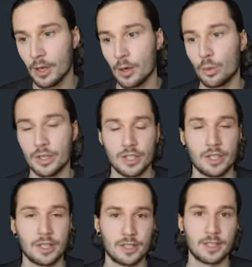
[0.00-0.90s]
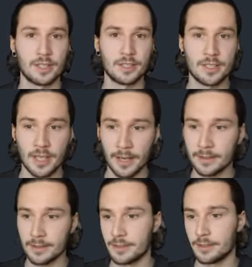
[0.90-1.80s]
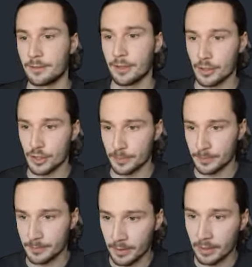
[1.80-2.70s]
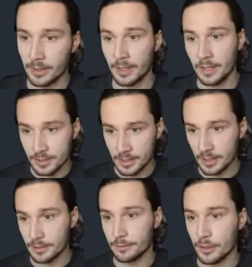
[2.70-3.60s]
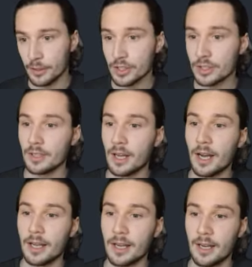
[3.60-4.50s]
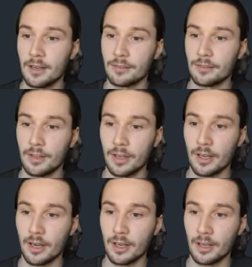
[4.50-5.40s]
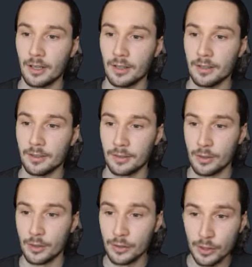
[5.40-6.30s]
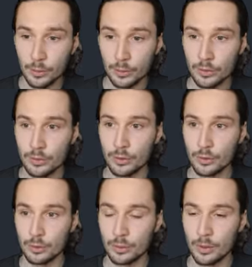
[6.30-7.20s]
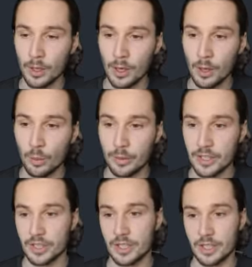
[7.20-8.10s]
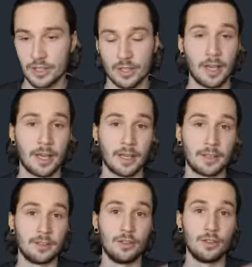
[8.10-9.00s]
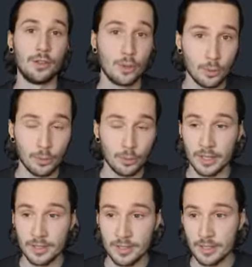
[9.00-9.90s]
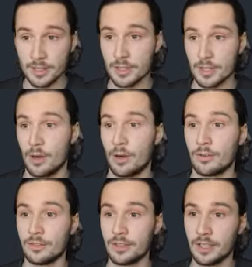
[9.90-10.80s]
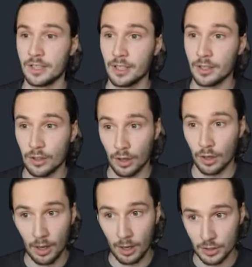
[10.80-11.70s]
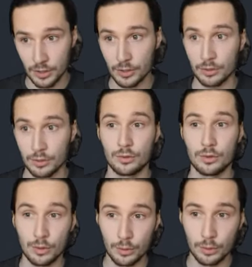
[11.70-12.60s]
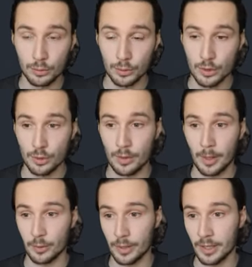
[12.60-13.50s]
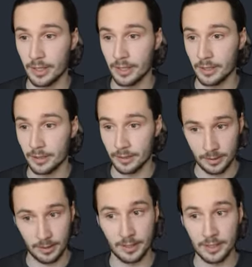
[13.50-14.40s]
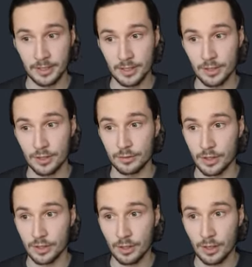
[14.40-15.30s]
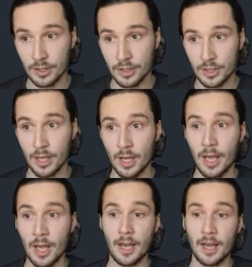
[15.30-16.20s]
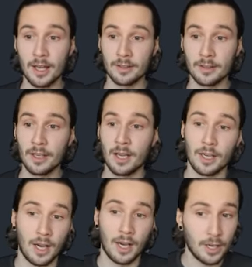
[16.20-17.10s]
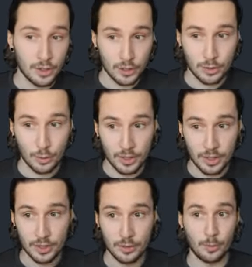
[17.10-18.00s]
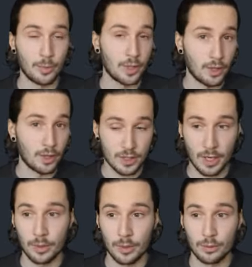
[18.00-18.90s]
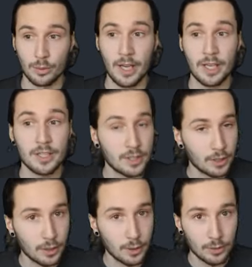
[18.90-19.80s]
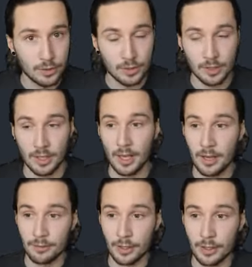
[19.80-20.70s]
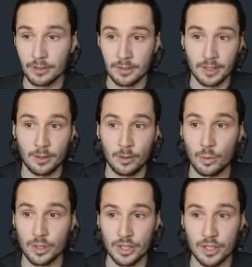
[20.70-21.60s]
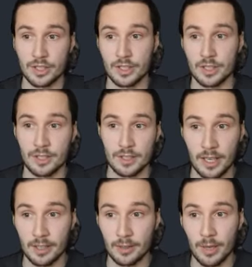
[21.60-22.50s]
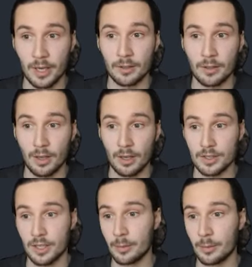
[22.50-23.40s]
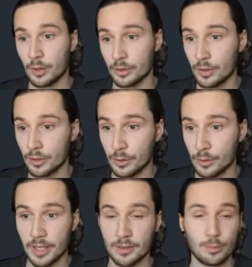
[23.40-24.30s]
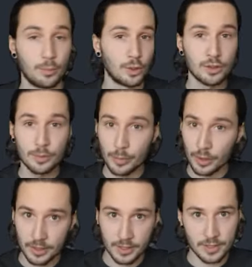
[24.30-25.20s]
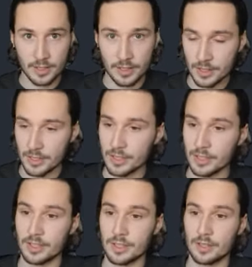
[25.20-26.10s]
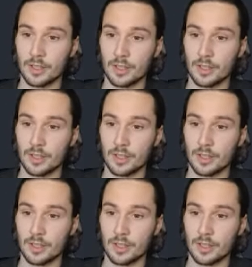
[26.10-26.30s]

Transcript: which is inside the function. Inside the function, I have a new to-do, which is a new instance of the class to-do. So I'm creating an instance of this class, and I just do this because I want to execute everything which is inside my class. I'm not gonna create multiple instances. It's not